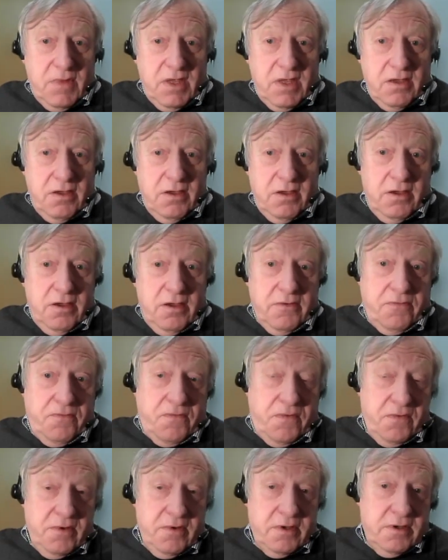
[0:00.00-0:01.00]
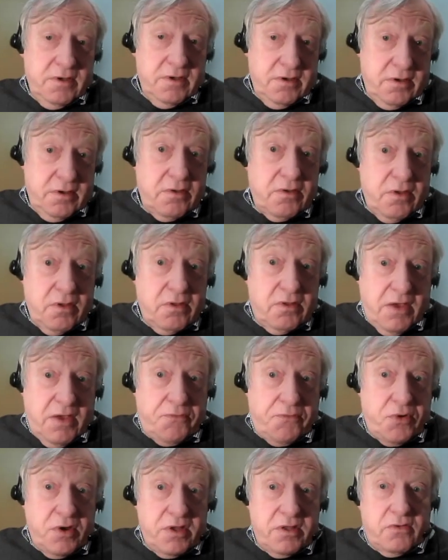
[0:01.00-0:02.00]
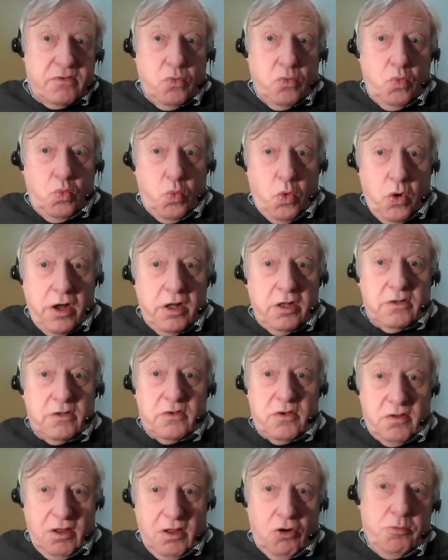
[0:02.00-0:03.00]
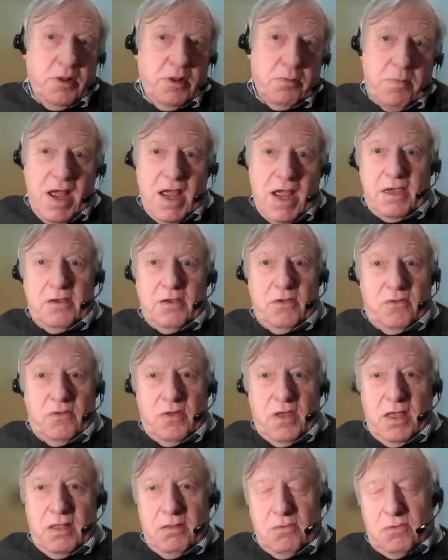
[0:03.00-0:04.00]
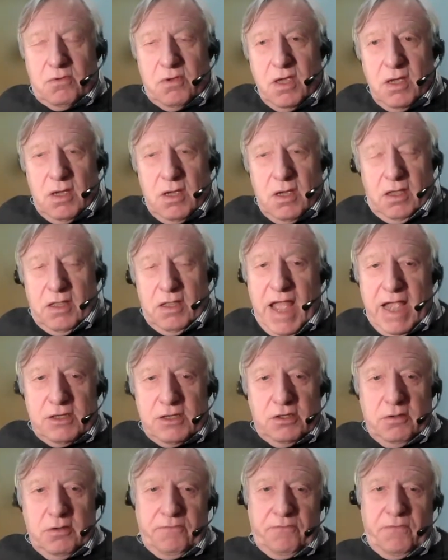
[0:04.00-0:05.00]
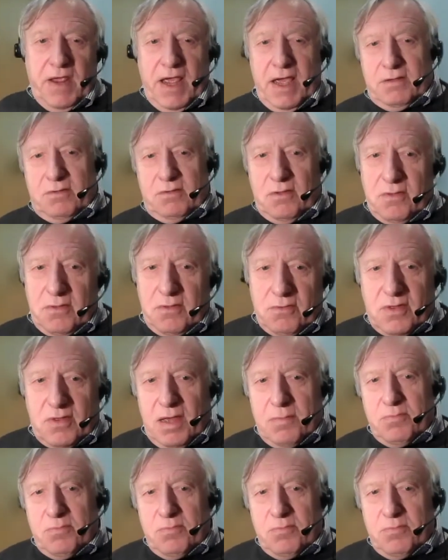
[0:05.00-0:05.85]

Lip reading: different world global markets. And in actual fact, in some